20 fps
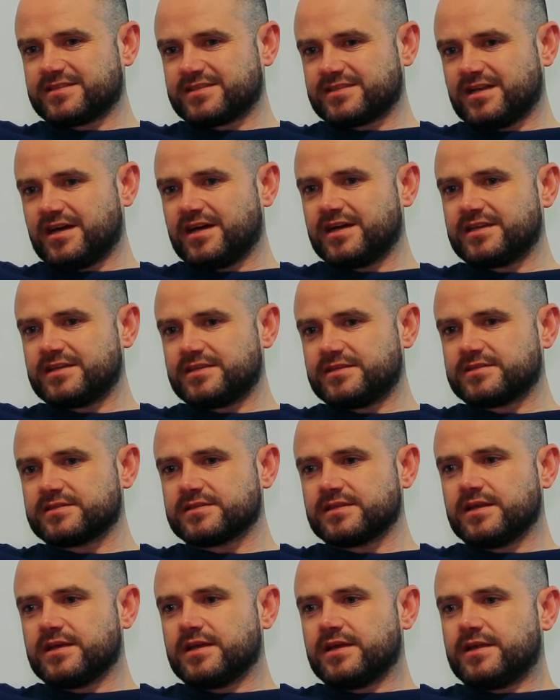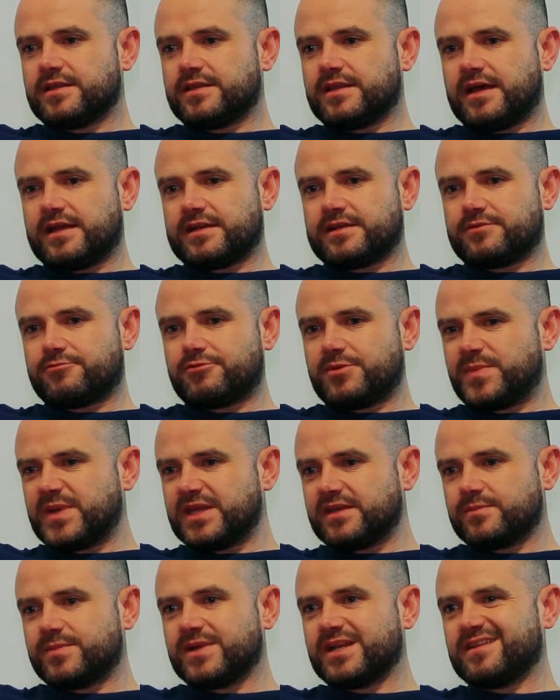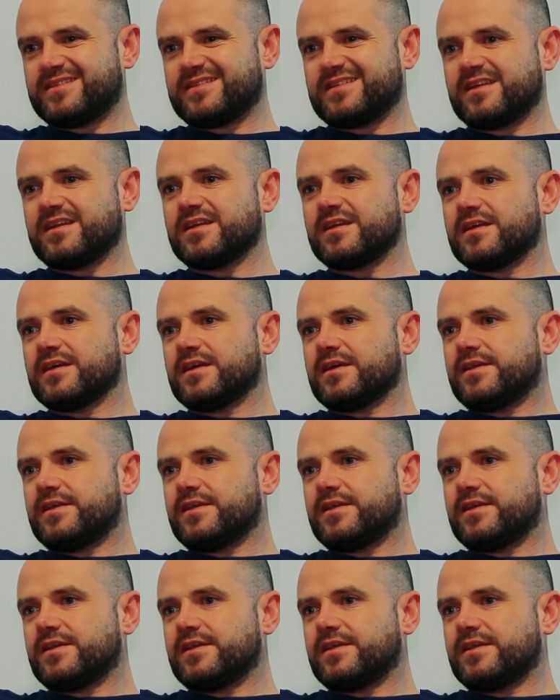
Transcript: size and the repeatability